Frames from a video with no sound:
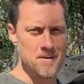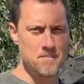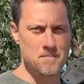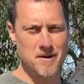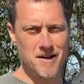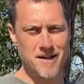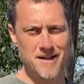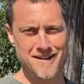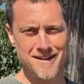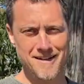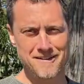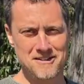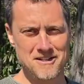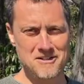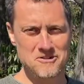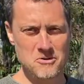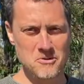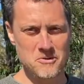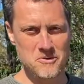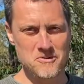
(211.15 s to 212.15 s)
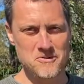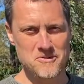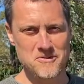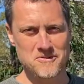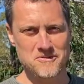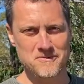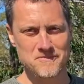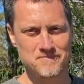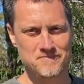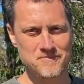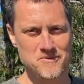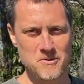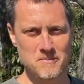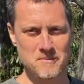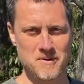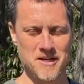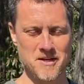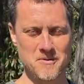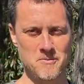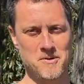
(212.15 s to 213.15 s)
But I didn't have any tools. So I'm
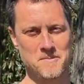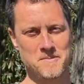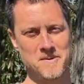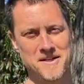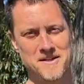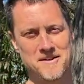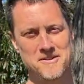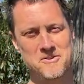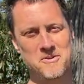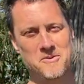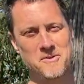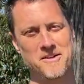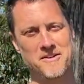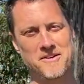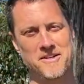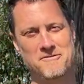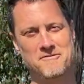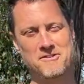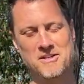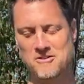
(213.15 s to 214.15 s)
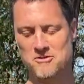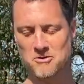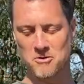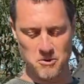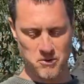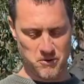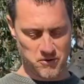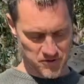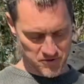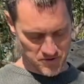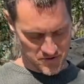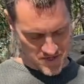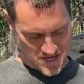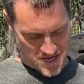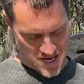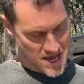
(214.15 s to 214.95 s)
like, what am I gonna do? I don't have any tools.